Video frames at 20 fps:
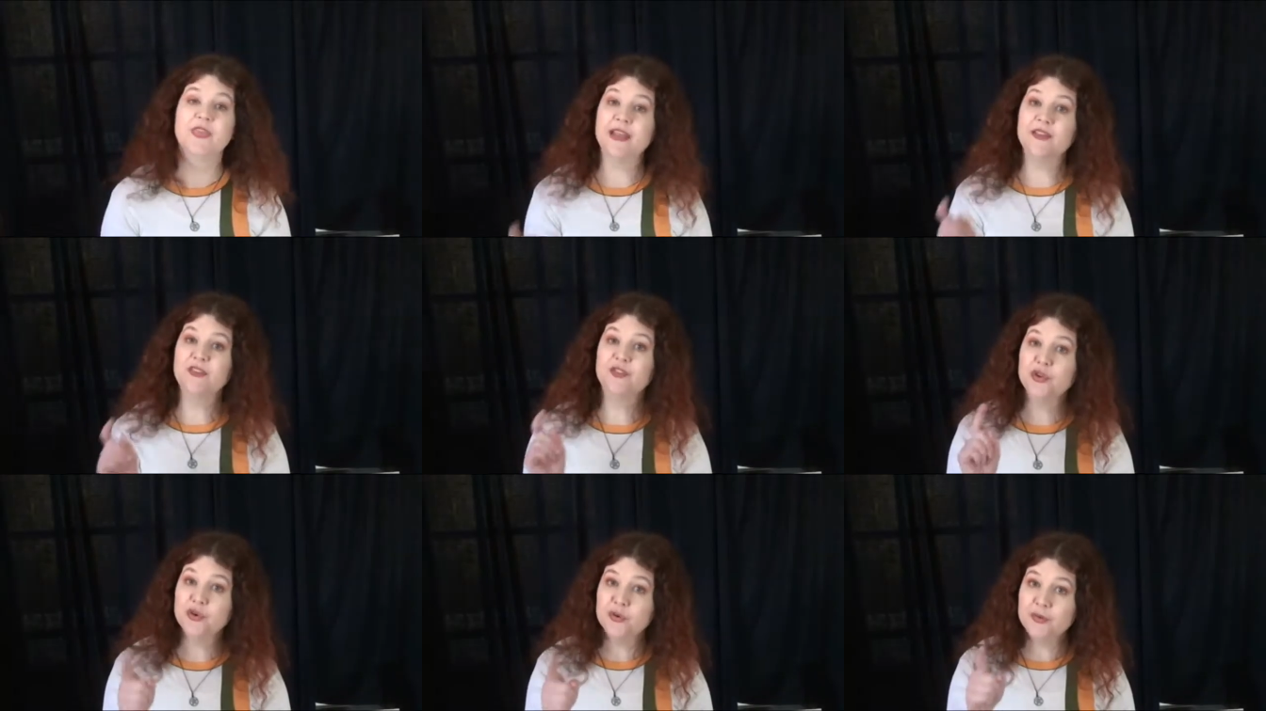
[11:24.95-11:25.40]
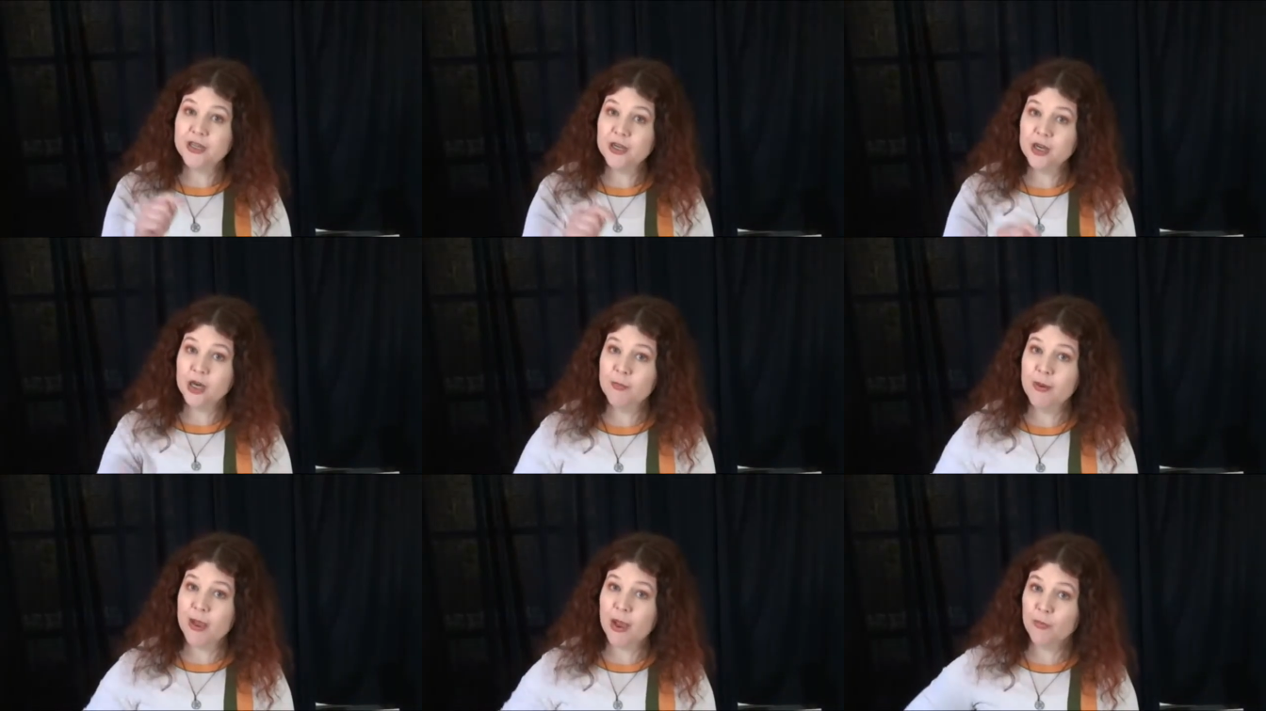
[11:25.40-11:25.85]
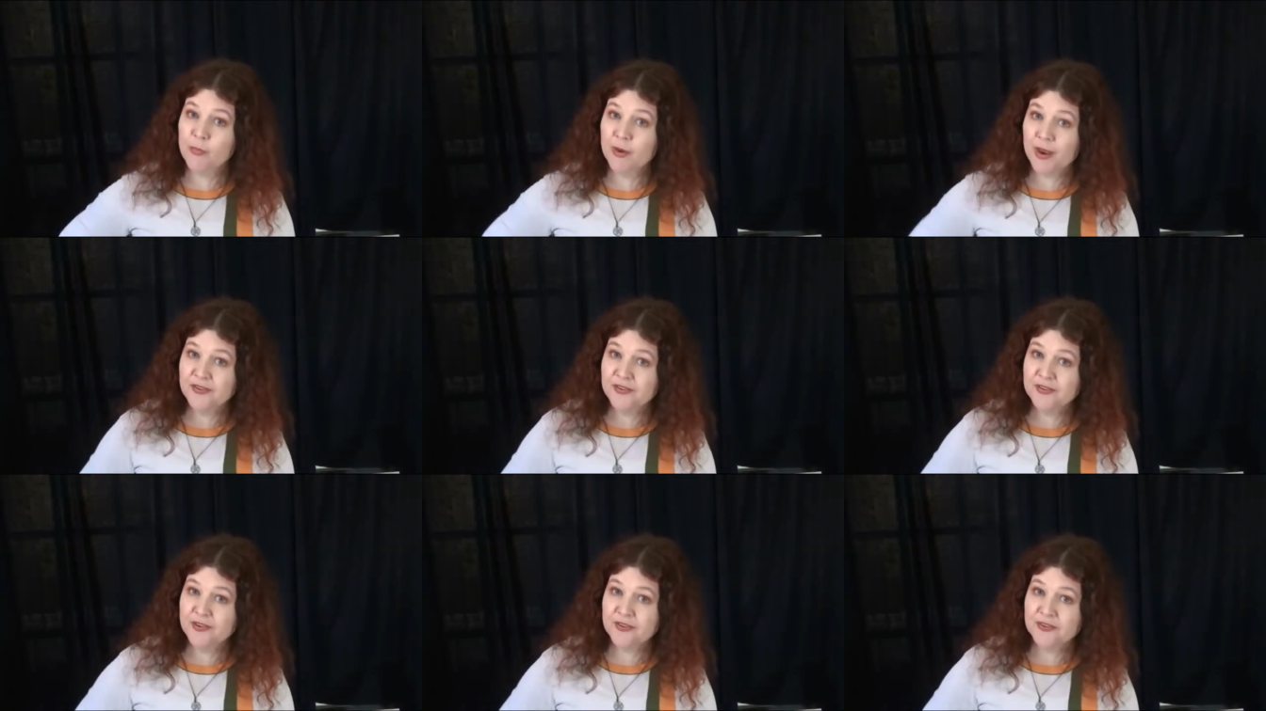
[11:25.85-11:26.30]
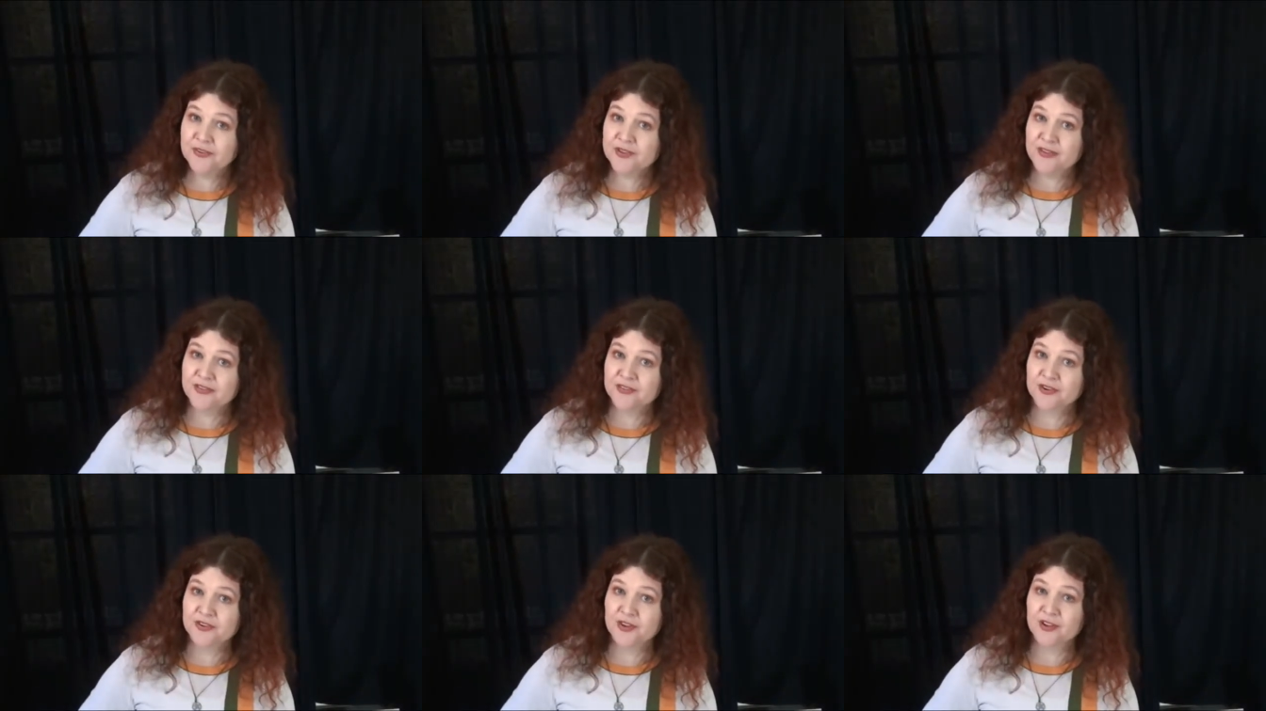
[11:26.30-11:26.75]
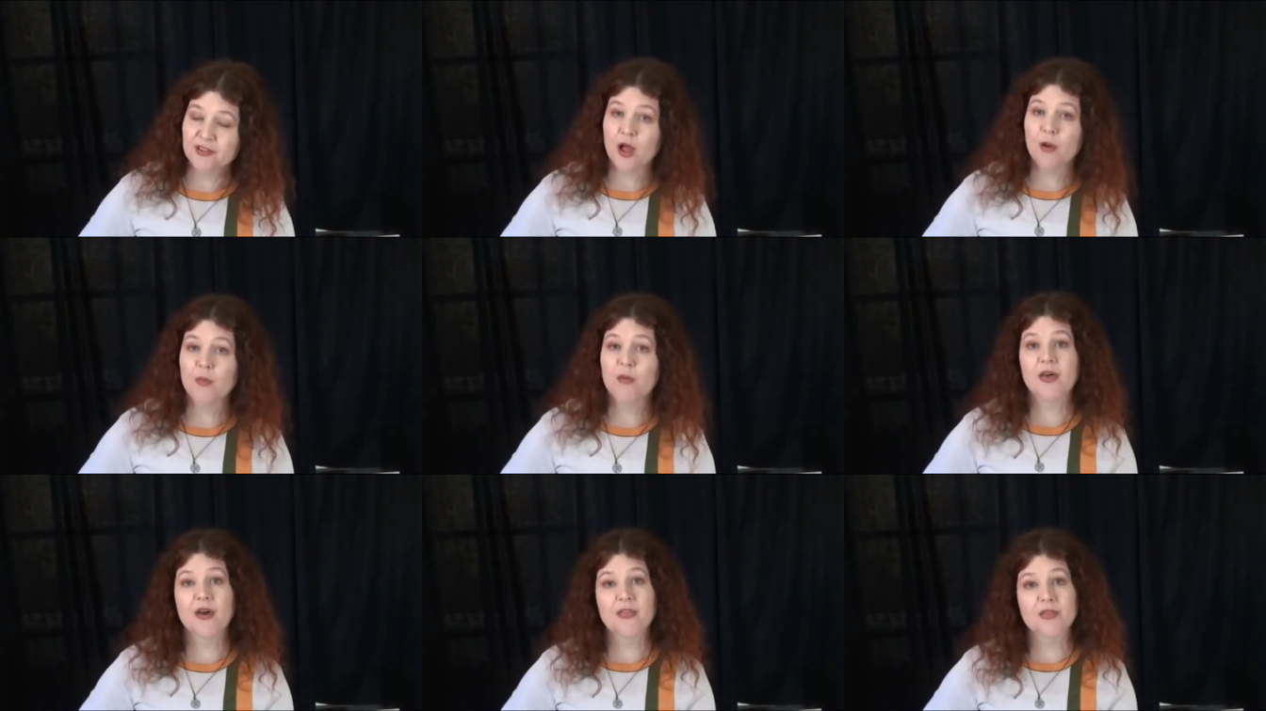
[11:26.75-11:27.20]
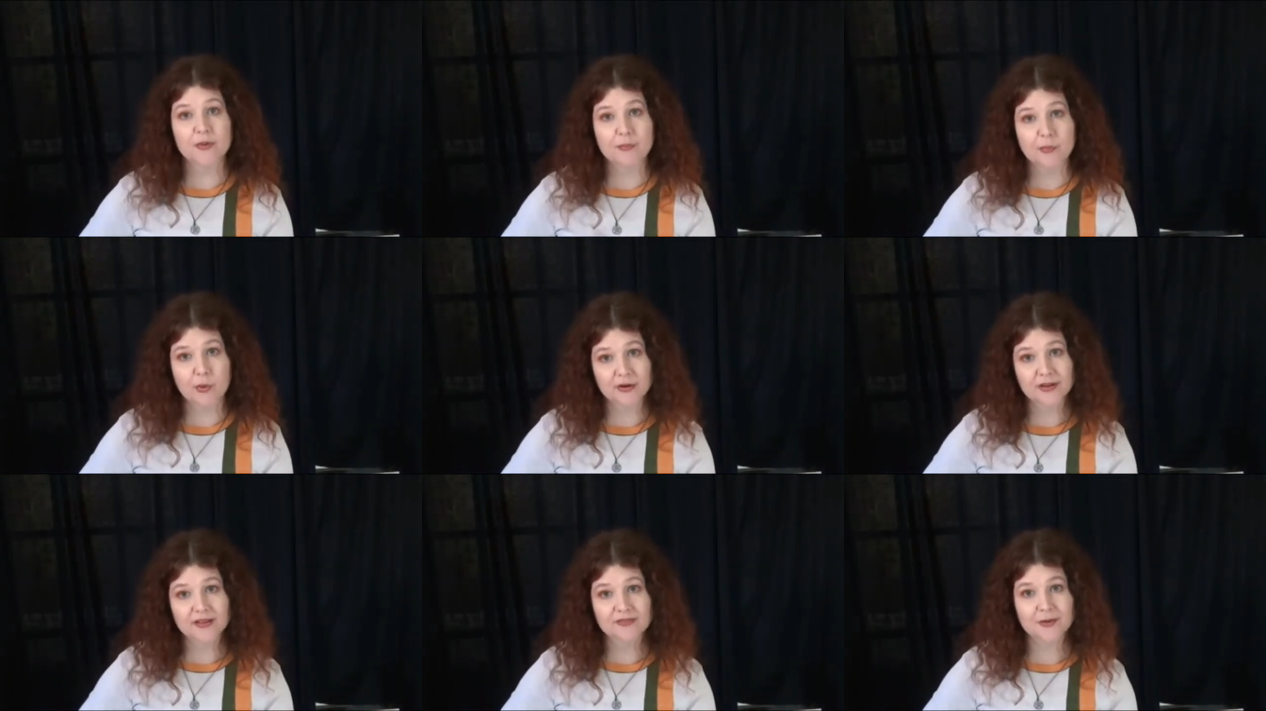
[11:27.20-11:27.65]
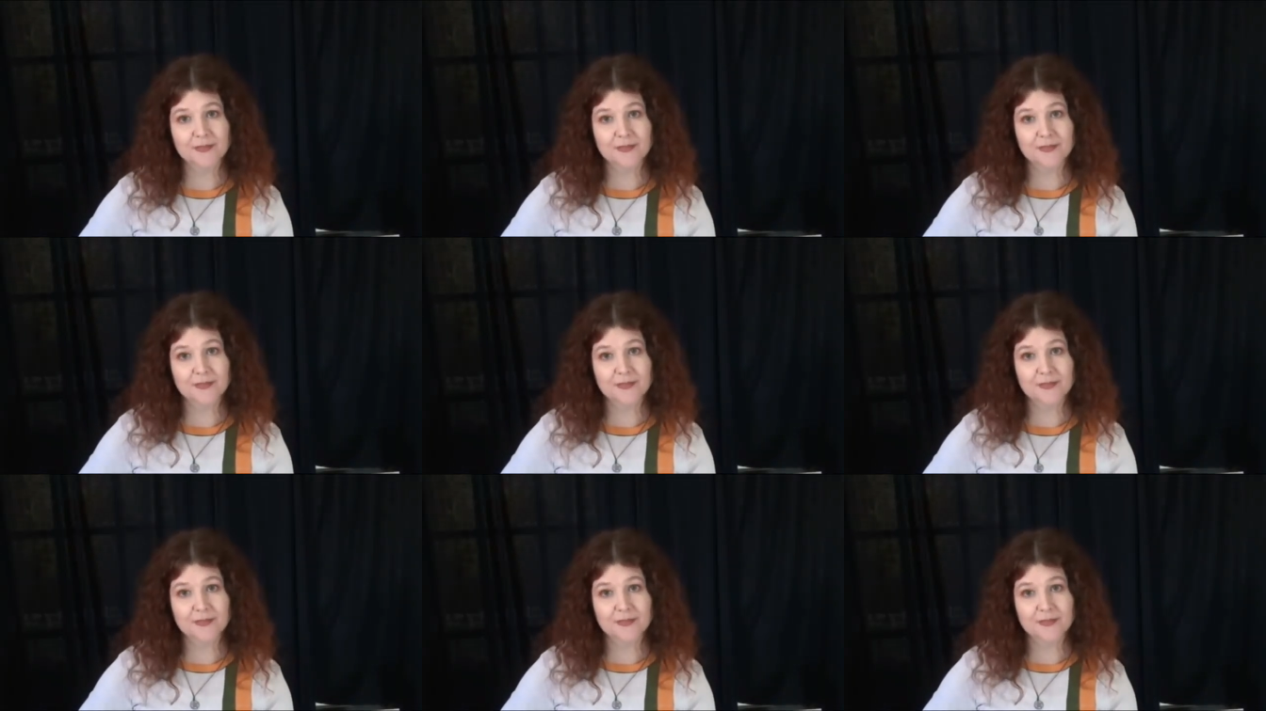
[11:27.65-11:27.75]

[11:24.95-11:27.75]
They do hear about rescue centers along with other important